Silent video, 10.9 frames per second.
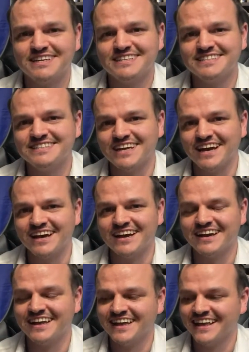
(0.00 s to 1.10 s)
So I
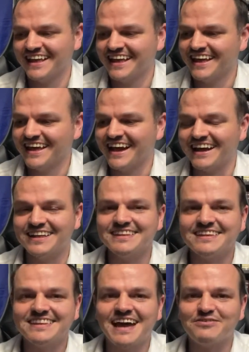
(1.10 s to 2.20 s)
don't think
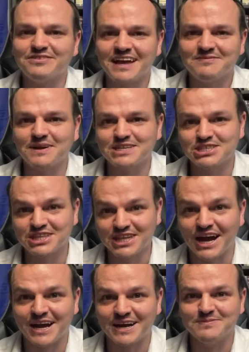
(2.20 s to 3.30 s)
they have that much
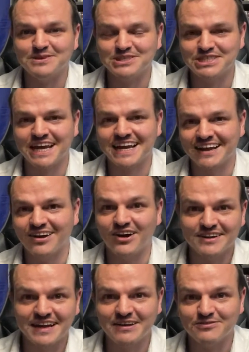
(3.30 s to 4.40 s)
time to check
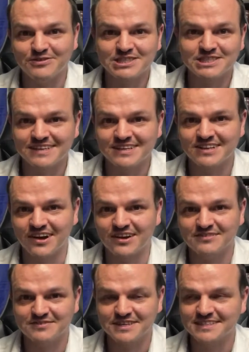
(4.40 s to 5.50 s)
on every single
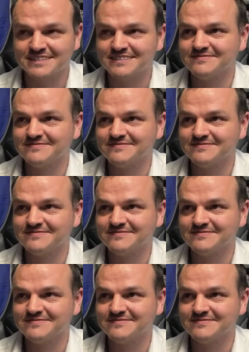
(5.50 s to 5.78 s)
convert.